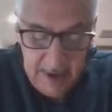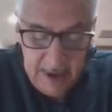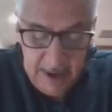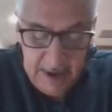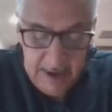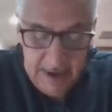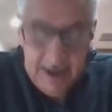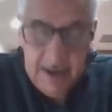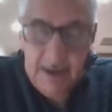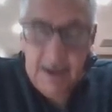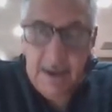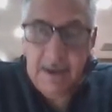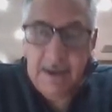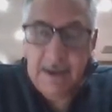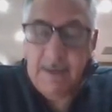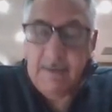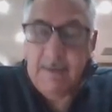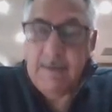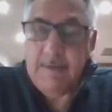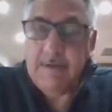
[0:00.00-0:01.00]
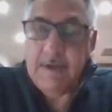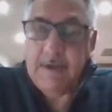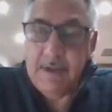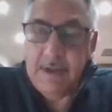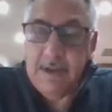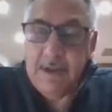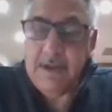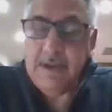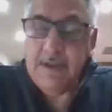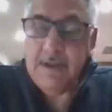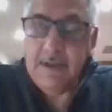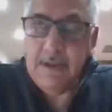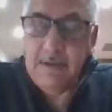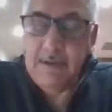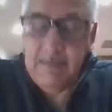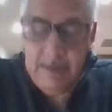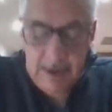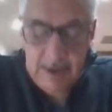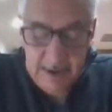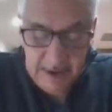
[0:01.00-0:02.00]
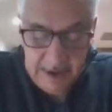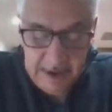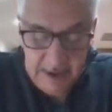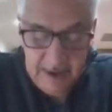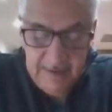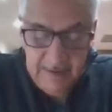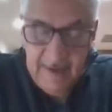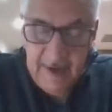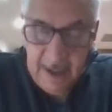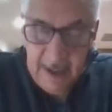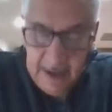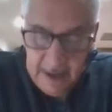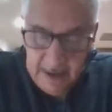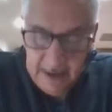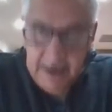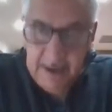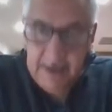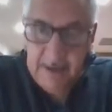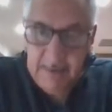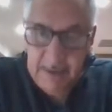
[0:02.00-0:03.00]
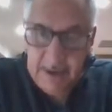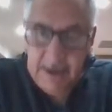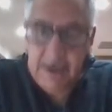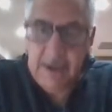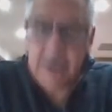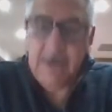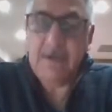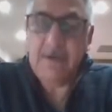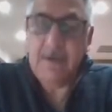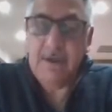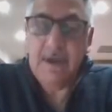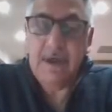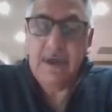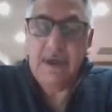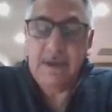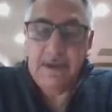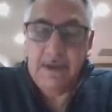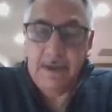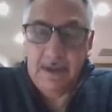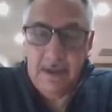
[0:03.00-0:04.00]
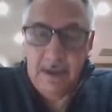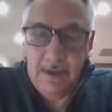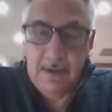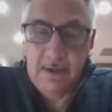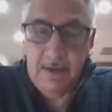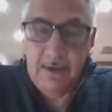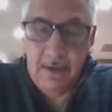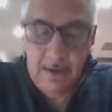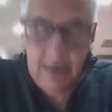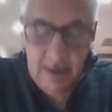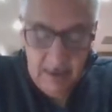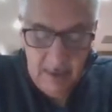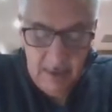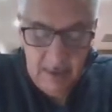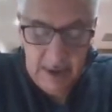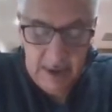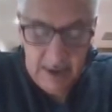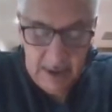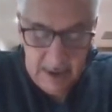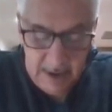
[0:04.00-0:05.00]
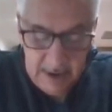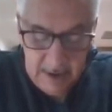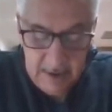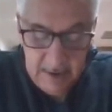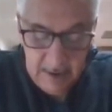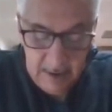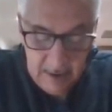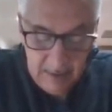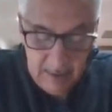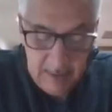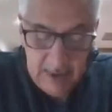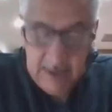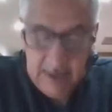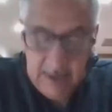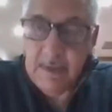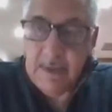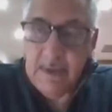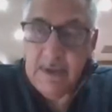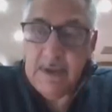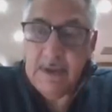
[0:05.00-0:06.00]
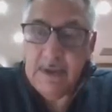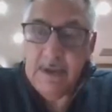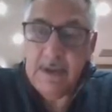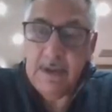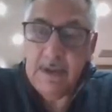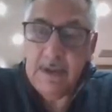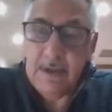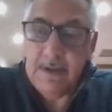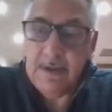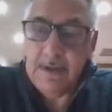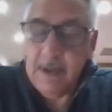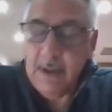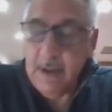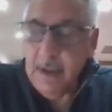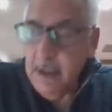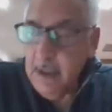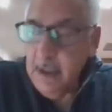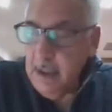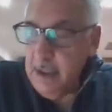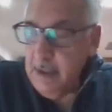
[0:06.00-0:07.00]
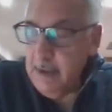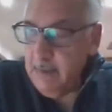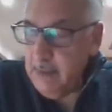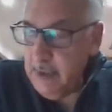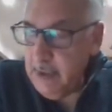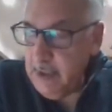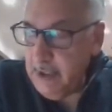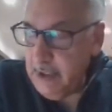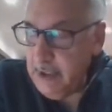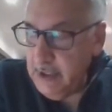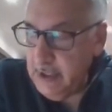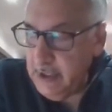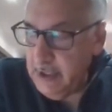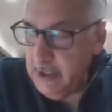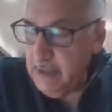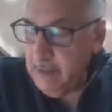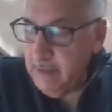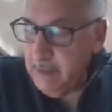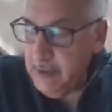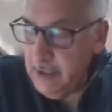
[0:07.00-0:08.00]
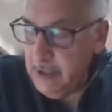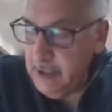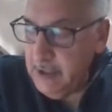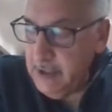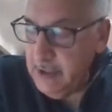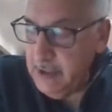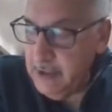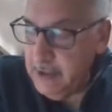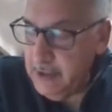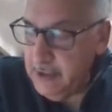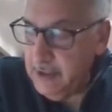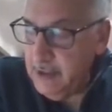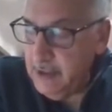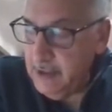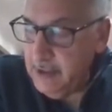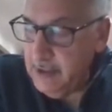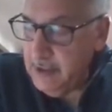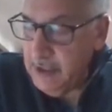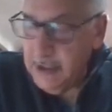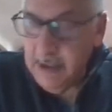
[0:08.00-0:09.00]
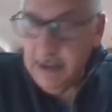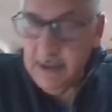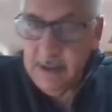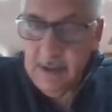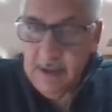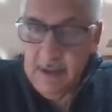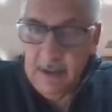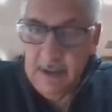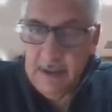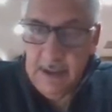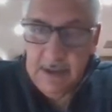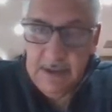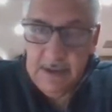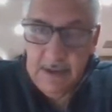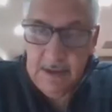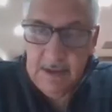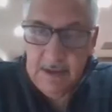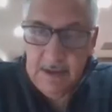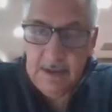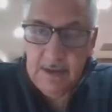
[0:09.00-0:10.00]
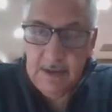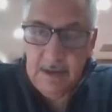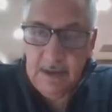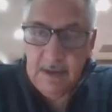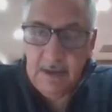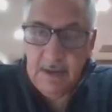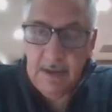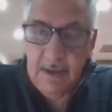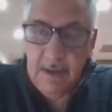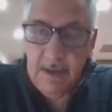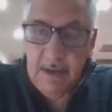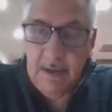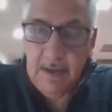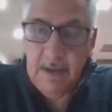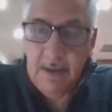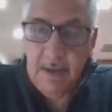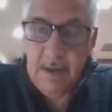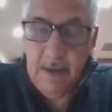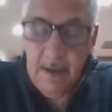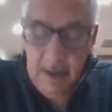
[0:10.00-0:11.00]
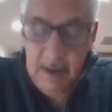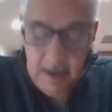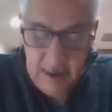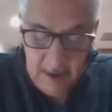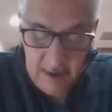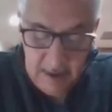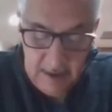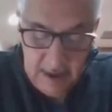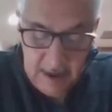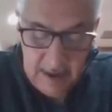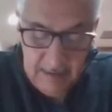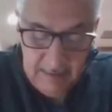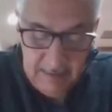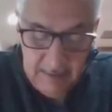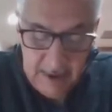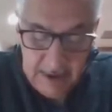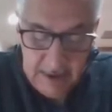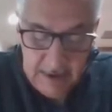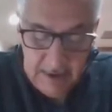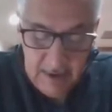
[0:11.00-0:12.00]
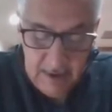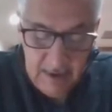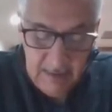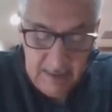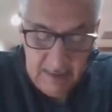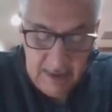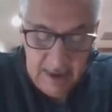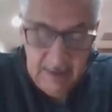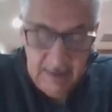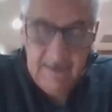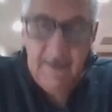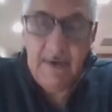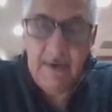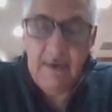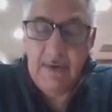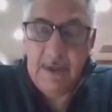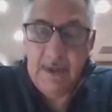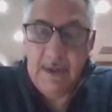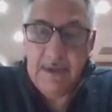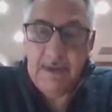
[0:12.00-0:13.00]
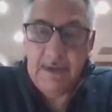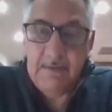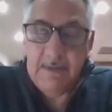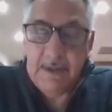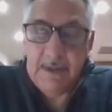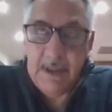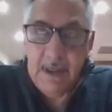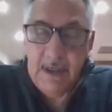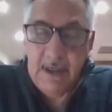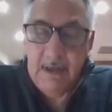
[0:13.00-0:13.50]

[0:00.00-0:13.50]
So I think in some of the critical ministries, finance in particular, I think Enoch Godongwana is a good appointment. He's been heading up the ANC's National Transformation Committee for quite some